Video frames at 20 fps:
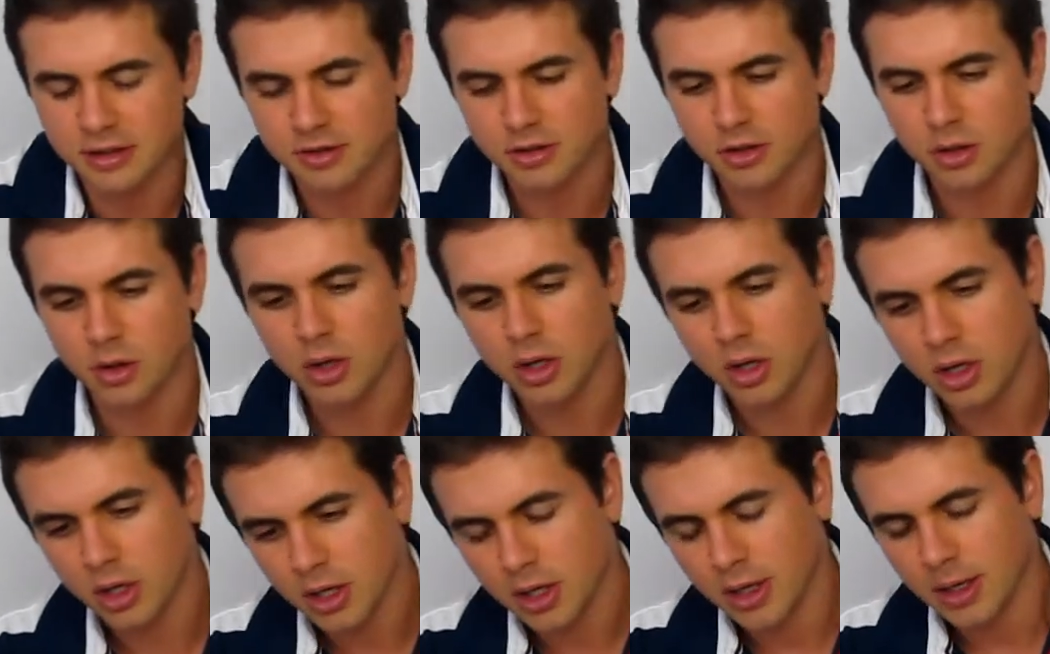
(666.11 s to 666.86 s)
So
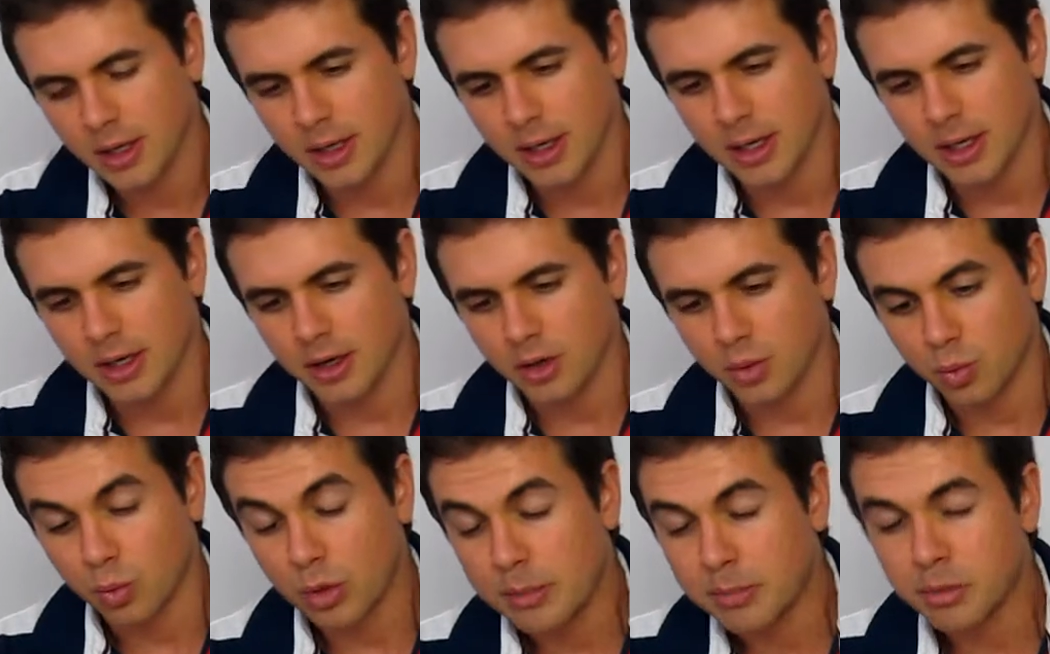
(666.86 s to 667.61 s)

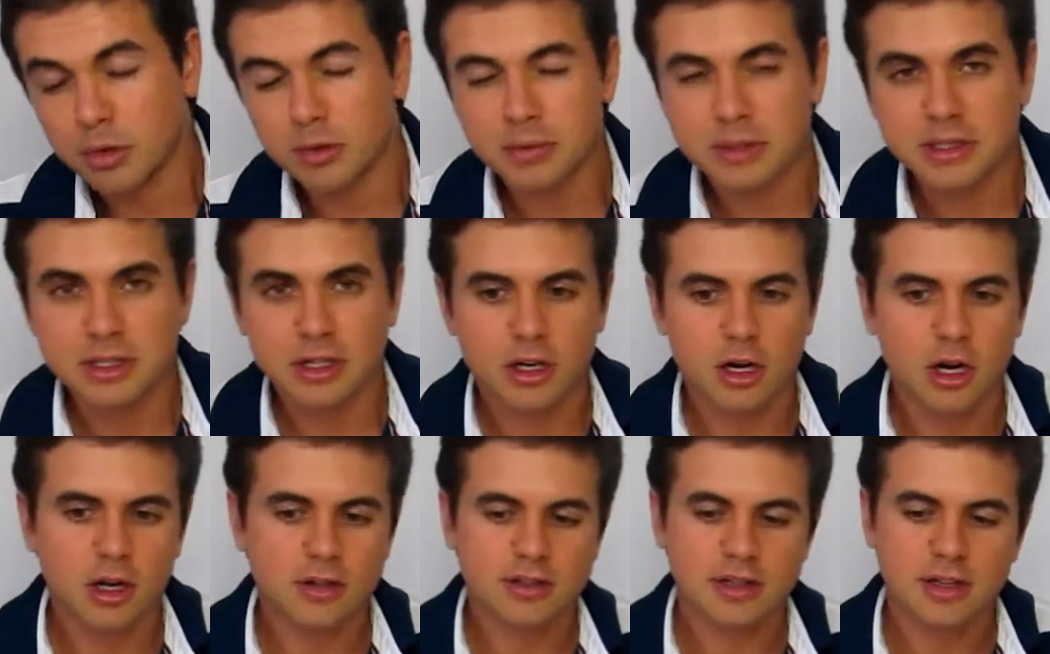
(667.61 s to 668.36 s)
repurposing
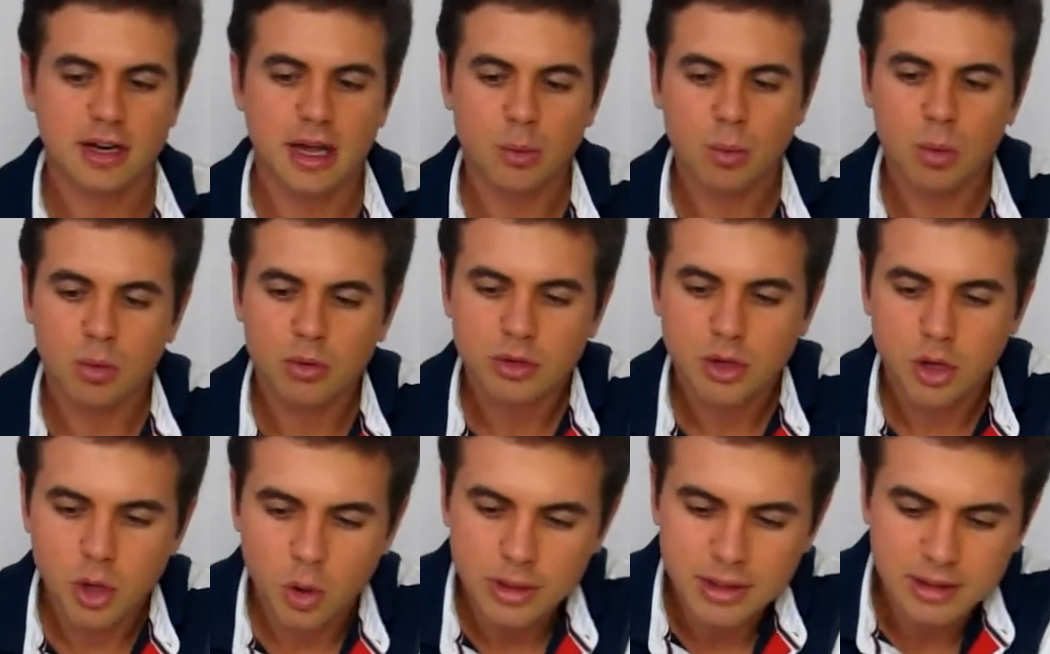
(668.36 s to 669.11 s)
content, I won't
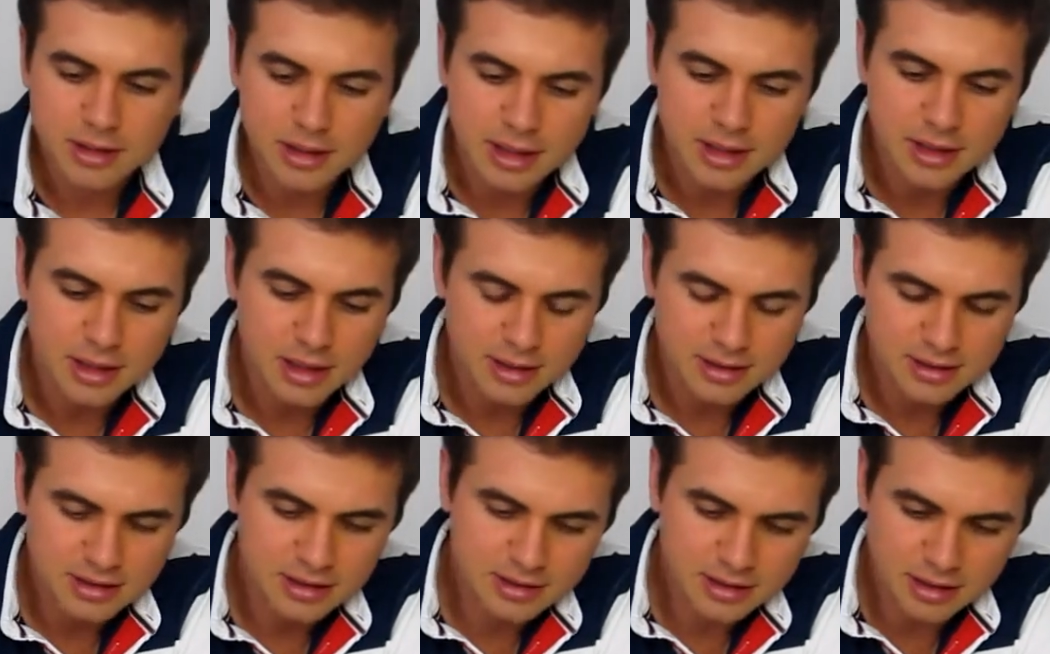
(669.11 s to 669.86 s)
go in
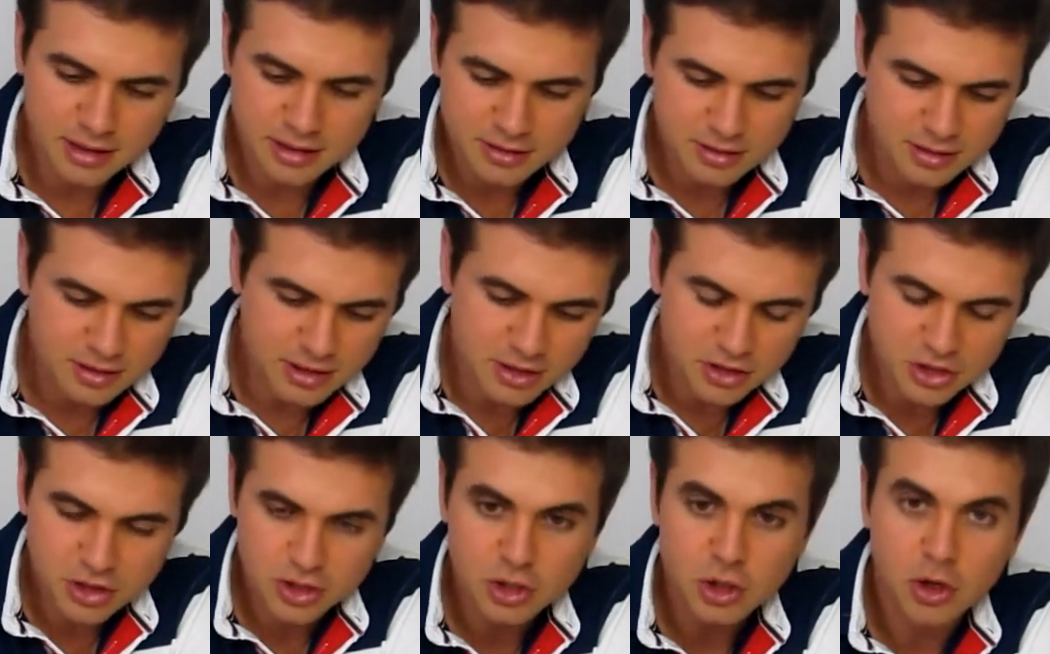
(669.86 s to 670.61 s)
detail in today's
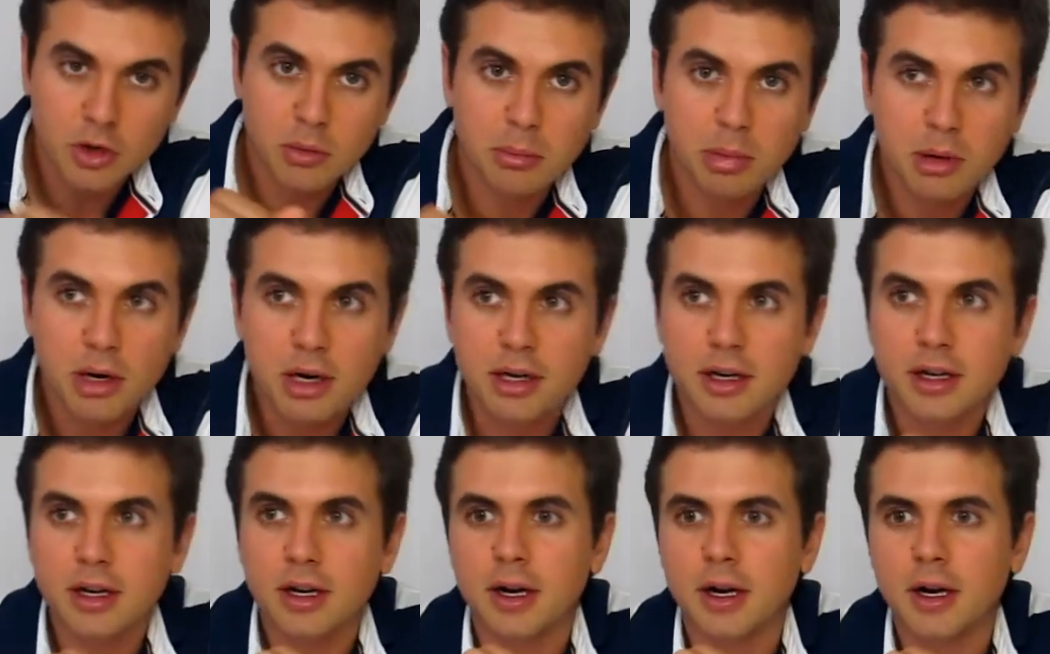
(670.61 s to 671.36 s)
show,
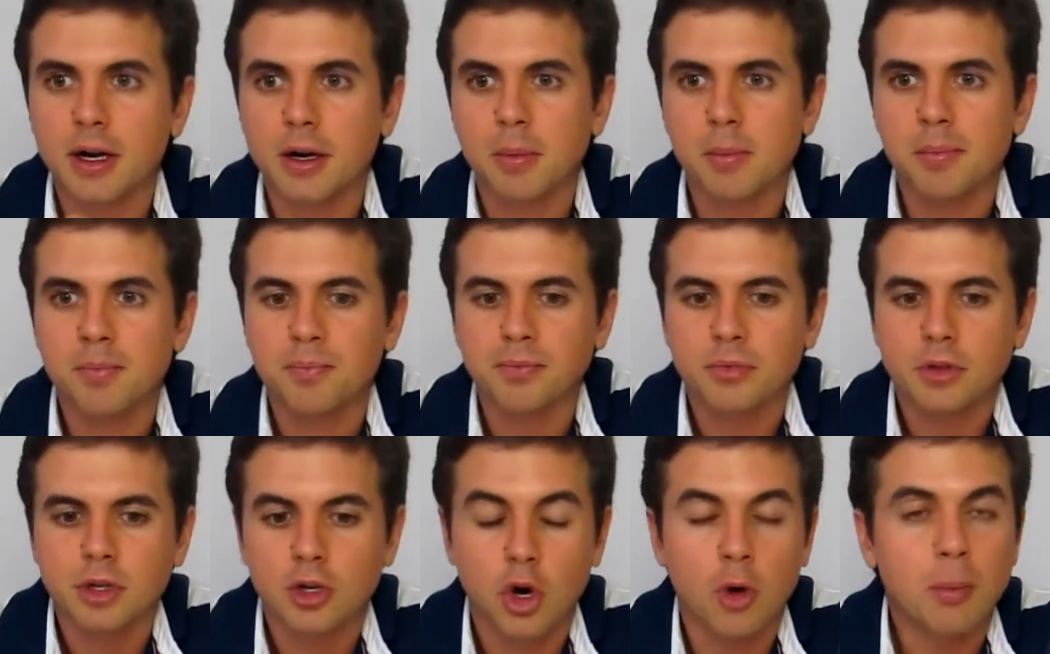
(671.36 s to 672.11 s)
but
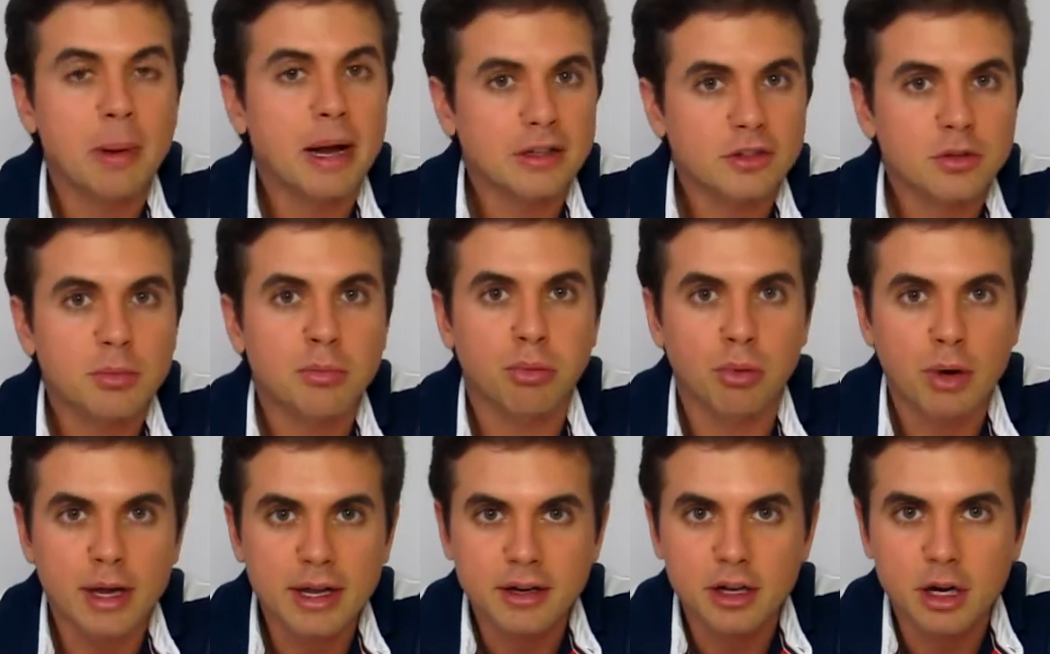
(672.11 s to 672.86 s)
go back to
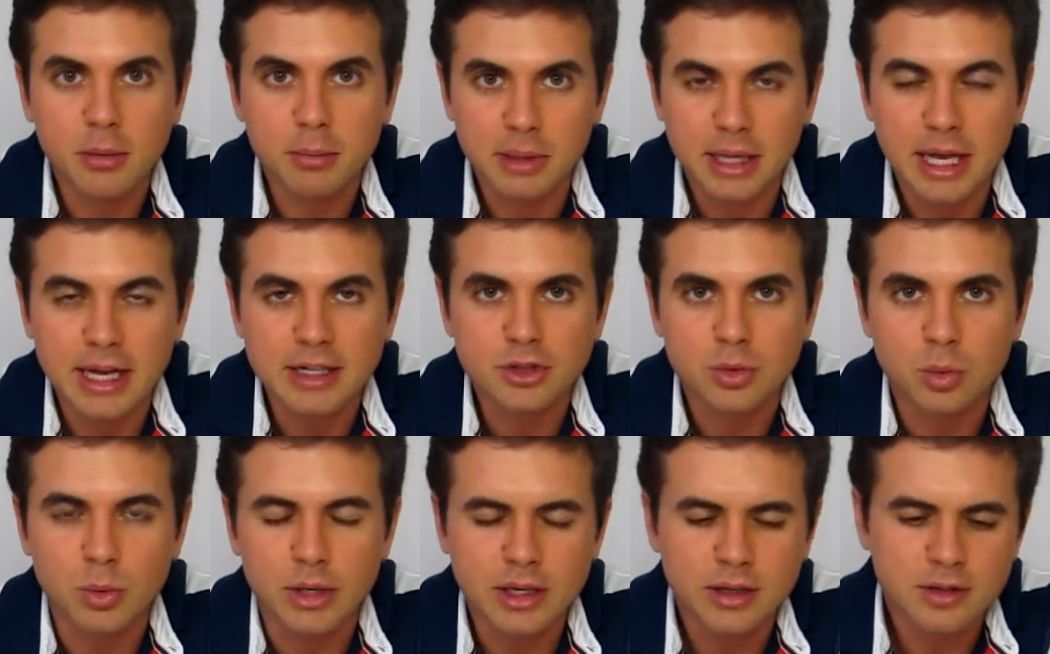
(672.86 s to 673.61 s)
Brand Up
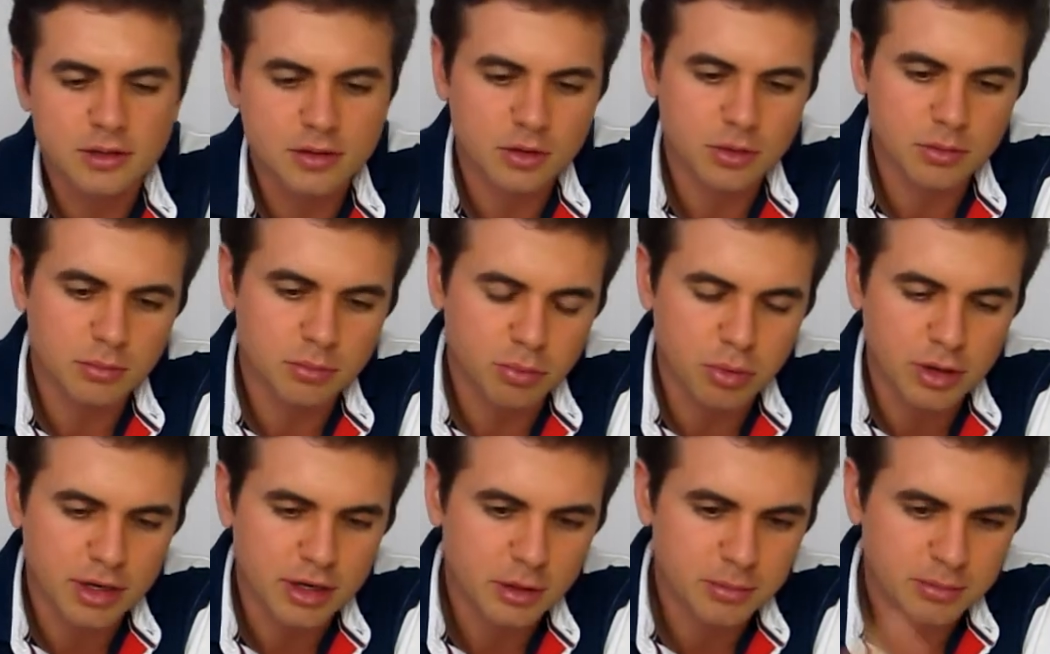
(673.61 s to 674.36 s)
last week, so
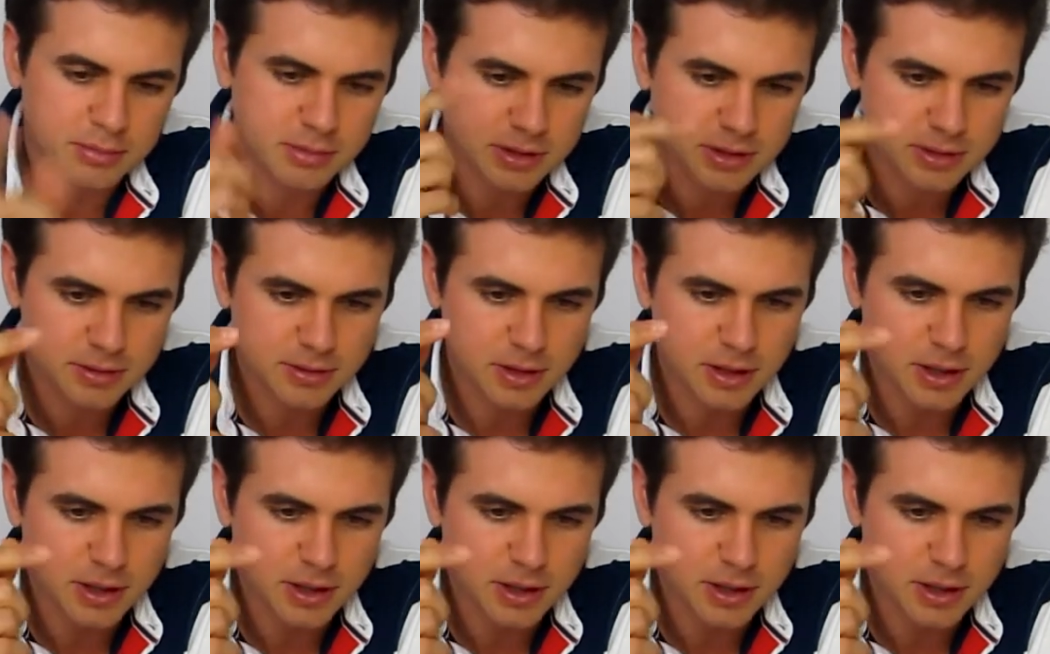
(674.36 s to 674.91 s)
Brand Up's